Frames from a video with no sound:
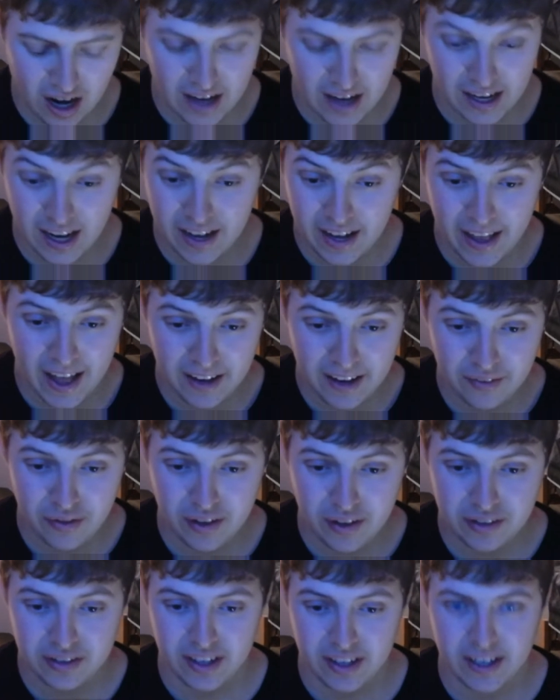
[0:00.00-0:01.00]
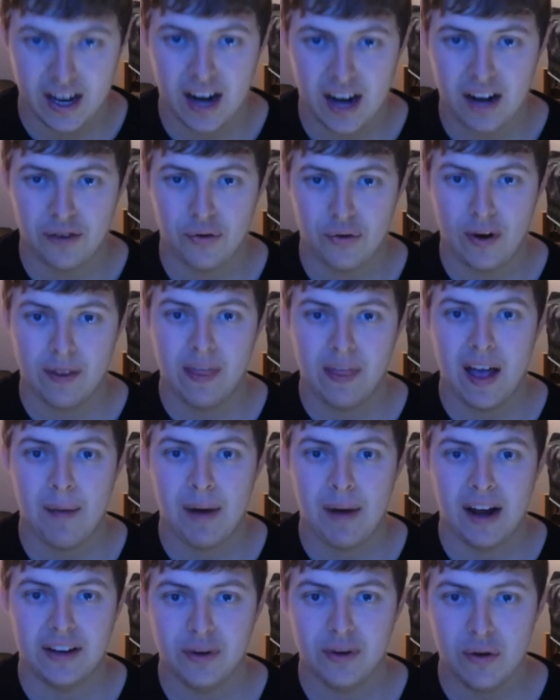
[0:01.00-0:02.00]
gotta edit this. I kind of dread that, but
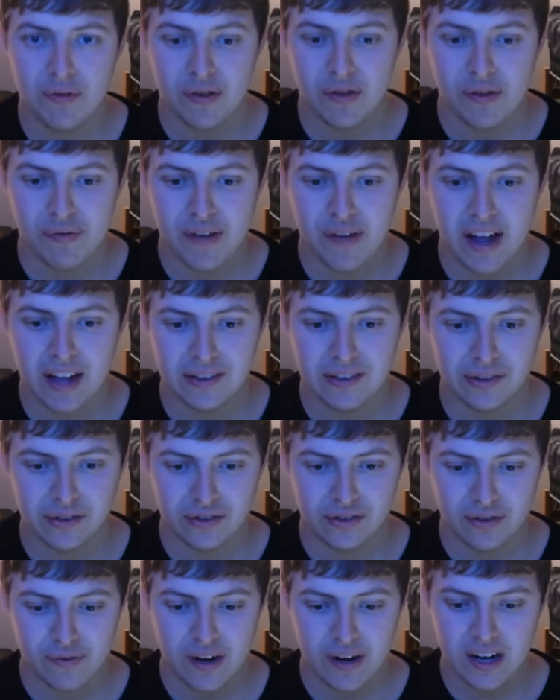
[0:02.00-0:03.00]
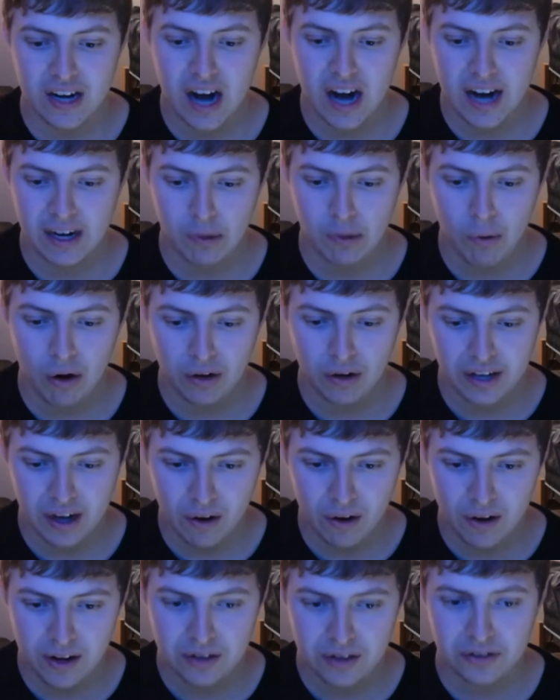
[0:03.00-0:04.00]
I do it for the fans. This is a very high quality
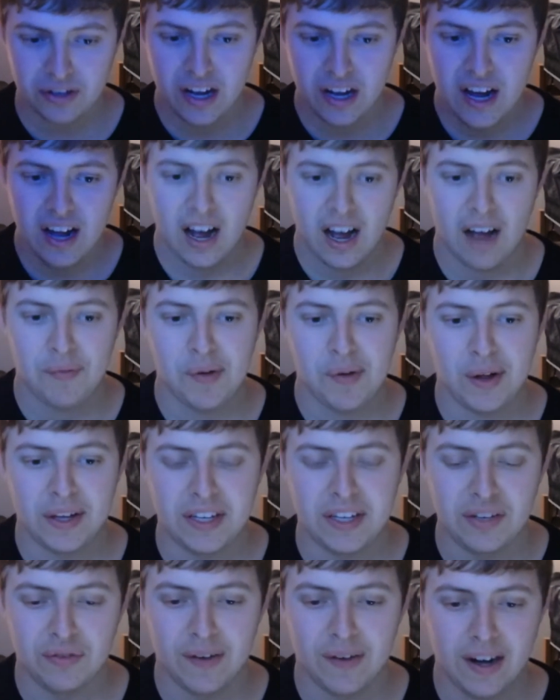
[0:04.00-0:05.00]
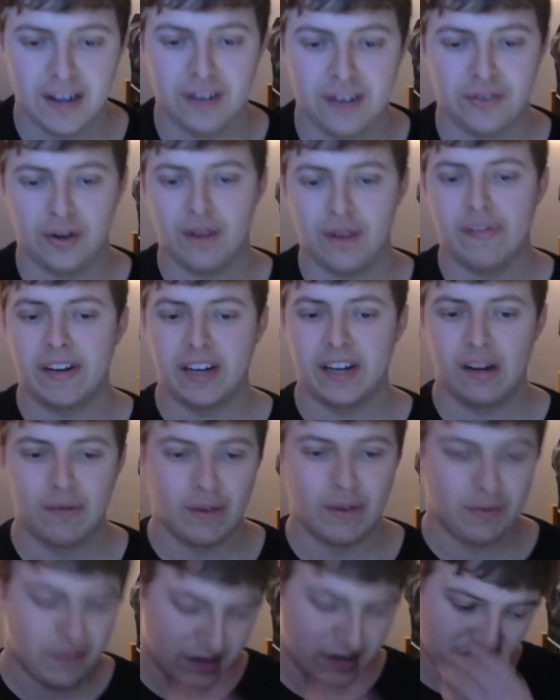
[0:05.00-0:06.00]
artist. I feel like he's very deserving of a video